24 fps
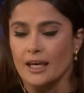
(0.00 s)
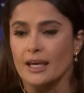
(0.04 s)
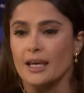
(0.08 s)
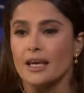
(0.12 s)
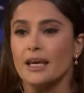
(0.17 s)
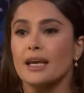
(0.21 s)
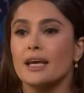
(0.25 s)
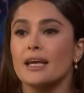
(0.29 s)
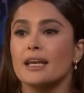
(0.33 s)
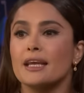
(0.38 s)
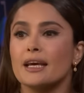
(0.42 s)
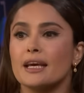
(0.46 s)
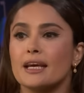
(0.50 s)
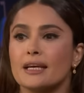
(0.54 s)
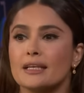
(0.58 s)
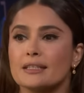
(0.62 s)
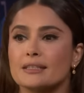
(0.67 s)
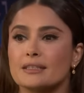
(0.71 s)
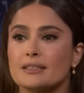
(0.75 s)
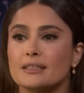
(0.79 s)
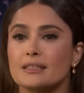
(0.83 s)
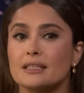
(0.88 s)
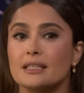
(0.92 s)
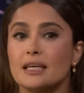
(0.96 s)
It
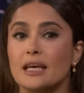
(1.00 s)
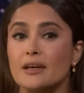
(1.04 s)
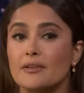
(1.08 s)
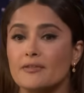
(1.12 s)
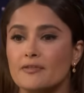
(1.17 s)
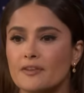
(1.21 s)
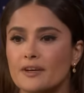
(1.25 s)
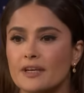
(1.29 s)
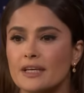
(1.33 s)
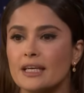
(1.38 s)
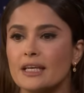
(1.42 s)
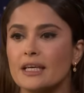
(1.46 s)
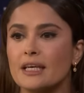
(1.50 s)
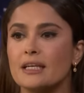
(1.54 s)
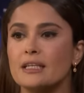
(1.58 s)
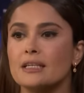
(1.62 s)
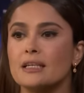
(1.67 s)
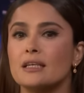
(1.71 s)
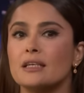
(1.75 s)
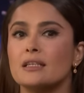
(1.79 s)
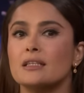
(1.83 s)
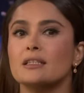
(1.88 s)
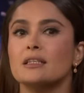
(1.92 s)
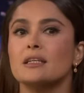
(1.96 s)
is
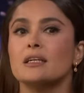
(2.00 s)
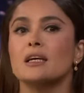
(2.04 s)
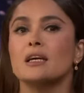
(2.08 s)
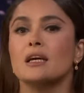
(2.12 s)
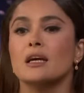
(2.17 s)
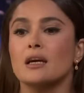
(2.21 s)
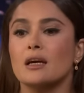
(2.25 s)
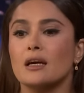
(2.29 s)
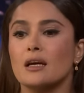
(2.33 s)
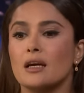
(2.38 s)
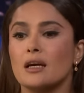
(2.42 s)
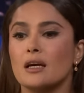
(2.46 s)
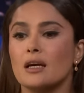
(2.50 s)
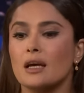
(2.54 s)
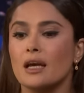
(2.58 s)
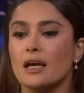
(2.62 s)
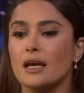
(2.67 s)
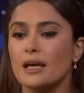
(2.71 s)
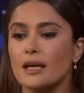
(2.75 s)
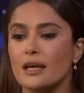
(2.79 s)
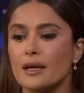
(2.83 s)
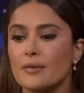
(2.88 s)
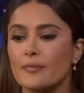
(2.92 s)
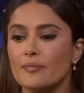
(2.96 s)
Tiffany.
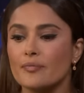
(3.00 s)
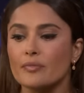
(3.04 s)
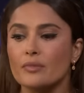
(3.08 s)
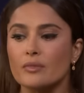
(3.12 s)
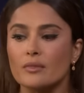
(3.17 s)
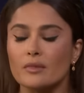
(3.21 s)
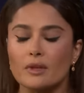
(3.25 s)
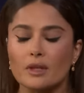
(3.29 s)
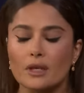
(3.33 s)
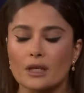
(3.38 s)
Um,